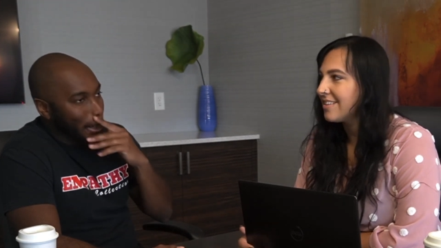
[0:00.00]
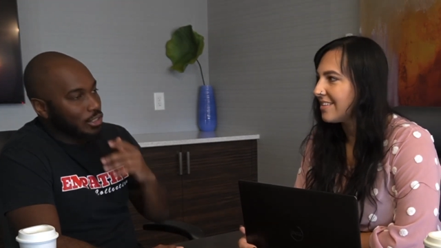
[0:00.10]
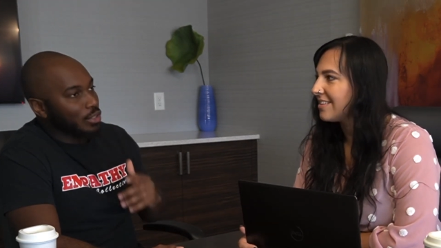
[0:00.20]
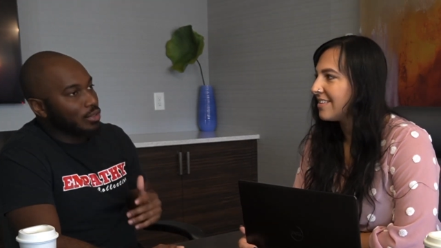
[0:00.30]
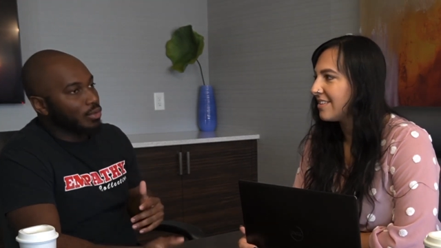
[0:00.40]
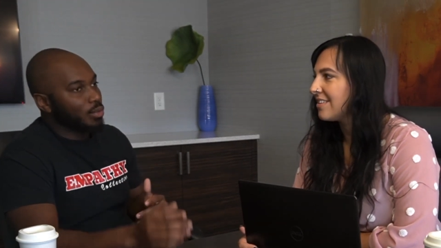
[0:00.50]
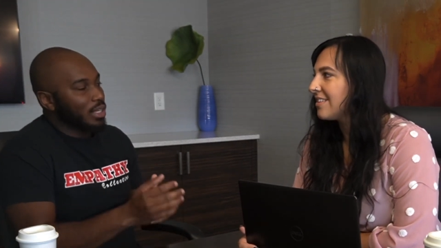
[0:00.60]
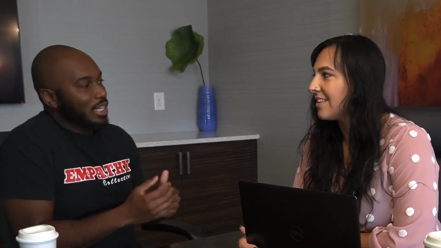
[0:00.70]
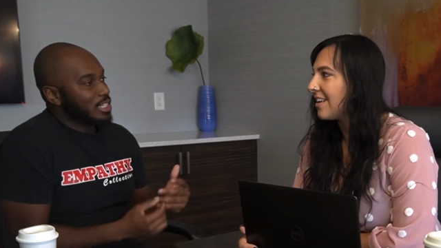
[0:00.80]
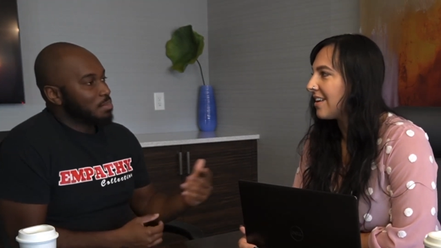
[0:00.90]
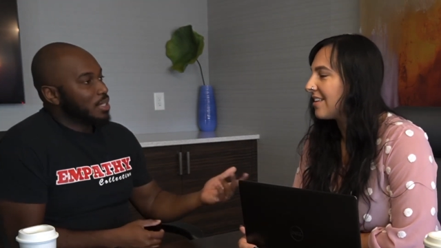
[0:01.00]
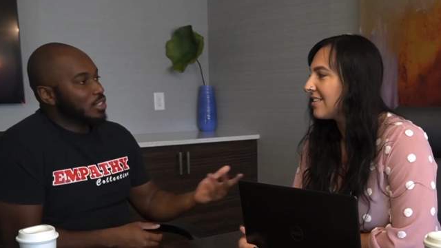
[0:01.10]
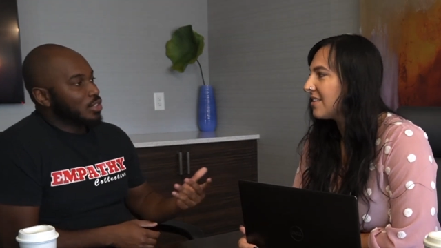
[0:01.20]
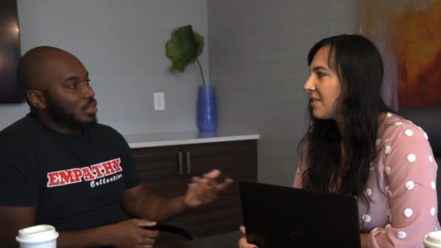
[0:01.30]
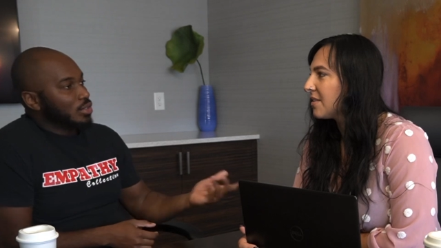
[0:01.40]
Speaker 1: So when I speak
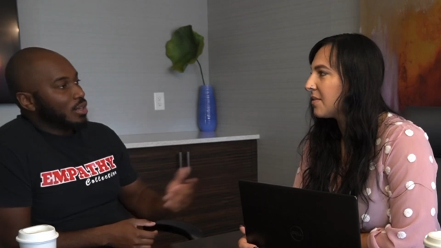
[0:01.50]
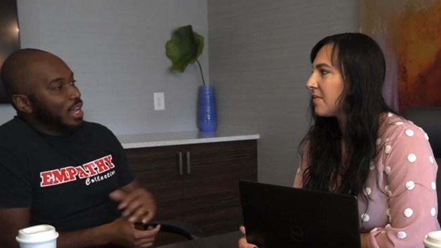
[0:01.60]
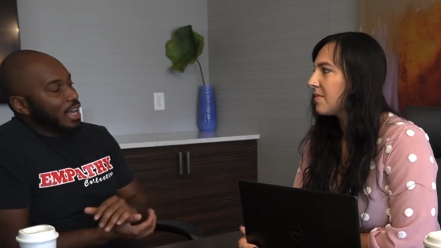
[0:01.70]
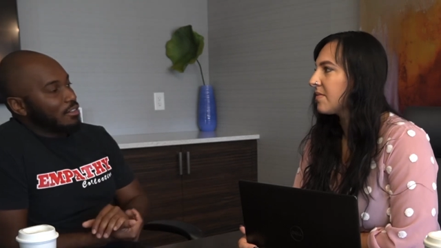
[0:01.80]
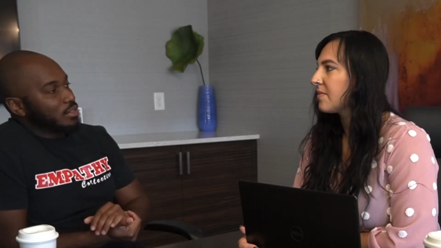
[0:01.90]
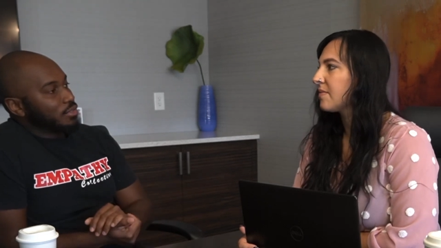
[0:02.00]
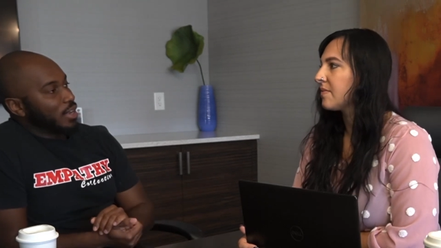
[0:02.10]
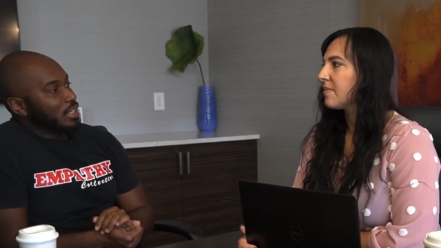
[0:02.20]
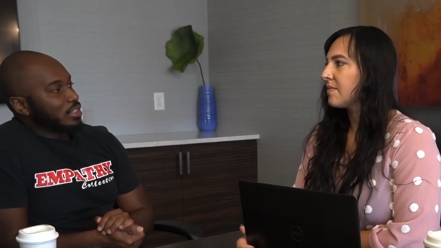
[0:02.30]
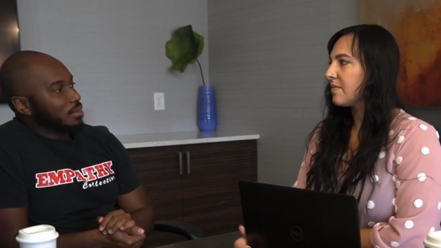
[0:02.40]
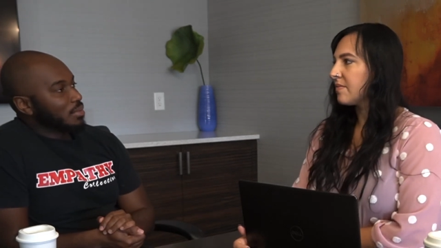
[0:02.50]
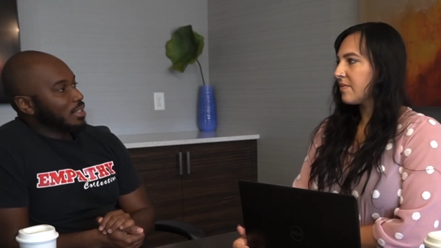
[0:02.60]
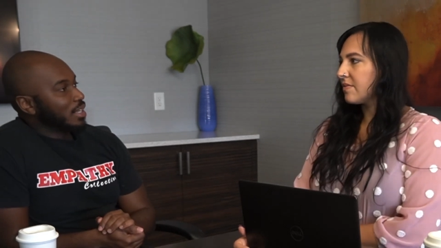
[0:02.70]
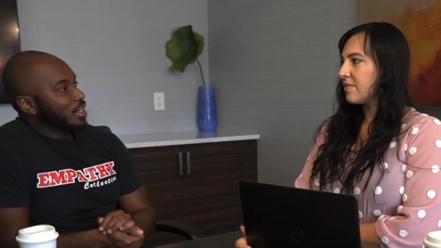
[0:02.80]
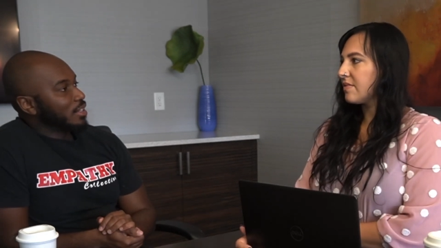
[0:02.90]
to you, I have to find
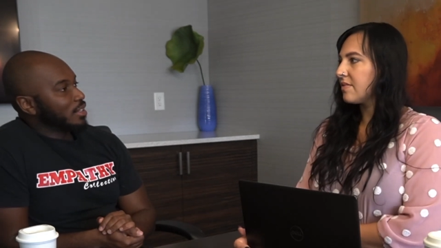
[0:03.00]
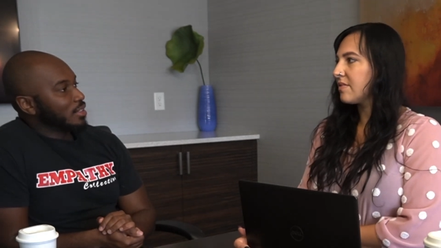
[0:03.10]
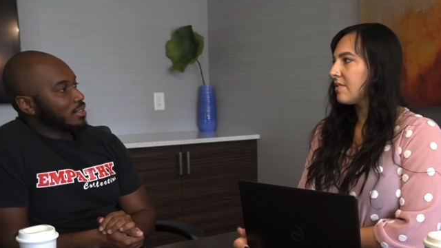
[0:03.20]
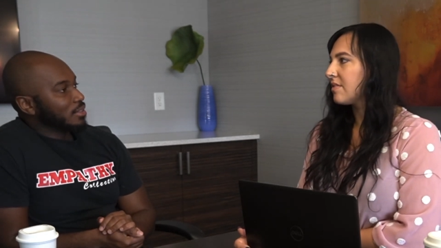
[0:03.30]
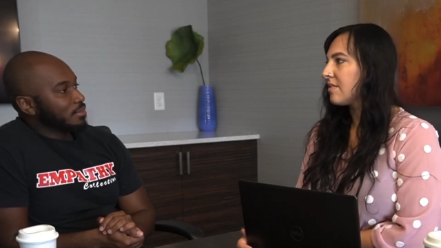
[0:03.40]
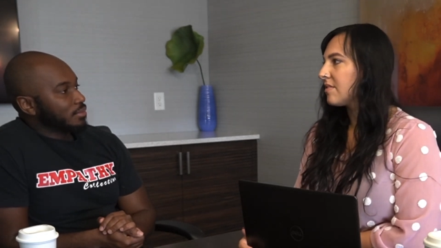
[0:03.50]
something that clicks.